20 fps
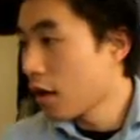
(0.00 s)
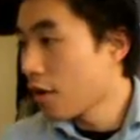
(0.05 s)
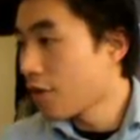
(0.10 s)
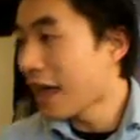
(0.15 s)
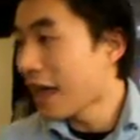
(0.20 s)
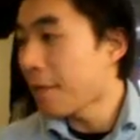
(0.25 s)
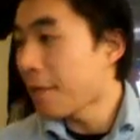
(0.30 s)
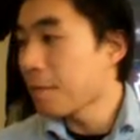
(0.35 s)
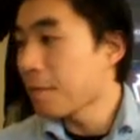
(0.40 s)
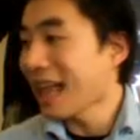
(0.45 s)

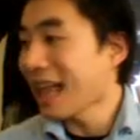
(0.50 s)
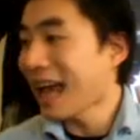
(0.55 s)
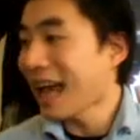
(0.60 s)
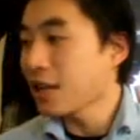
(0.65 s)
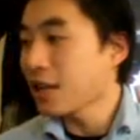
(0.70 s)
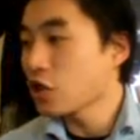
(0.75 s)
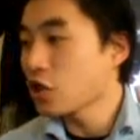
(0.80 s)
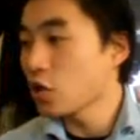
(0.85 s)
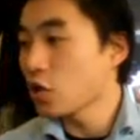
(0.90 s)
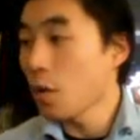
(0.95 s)
They
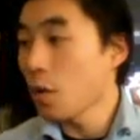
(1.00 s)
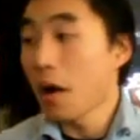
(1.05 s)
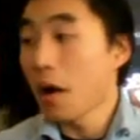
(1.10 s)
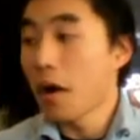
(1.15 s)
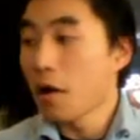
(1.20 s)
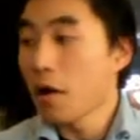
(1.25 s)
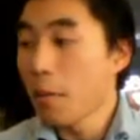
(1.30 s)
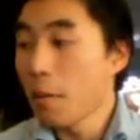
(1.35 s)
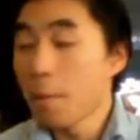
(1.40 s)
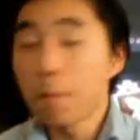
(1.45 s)
plan to
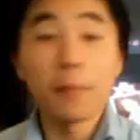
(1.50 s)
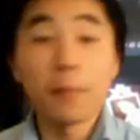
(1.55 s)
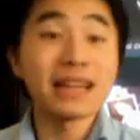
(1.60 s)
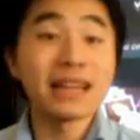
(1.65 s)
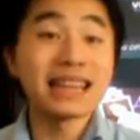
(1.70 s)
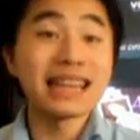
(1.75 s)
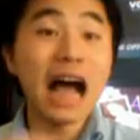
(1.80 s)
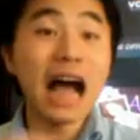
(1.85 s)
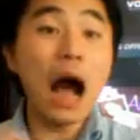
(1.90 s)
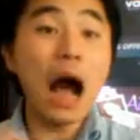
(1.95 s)

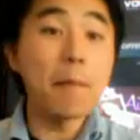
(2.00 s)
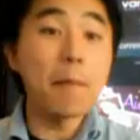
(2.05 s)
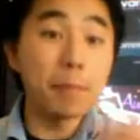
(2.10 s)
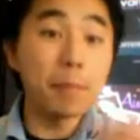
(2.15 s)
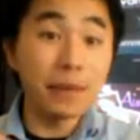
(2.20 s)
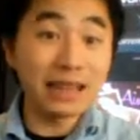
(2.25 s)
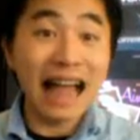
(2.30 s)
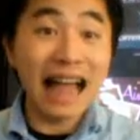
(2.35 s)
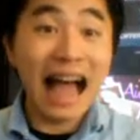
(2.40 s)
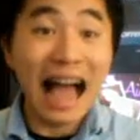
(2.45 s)

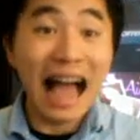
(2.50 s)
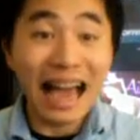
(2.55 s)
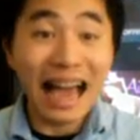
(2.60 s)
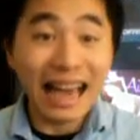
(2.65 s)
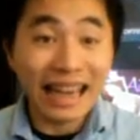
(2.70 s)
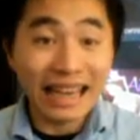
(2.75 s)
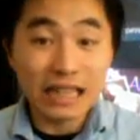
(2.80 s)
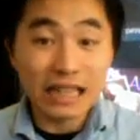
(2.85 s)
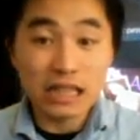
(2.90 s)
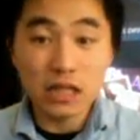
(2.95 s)

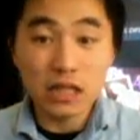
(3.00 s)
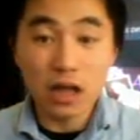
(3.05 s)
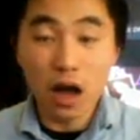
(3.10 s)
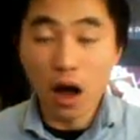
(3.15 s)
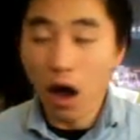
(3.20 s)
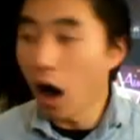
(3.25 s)
monopolize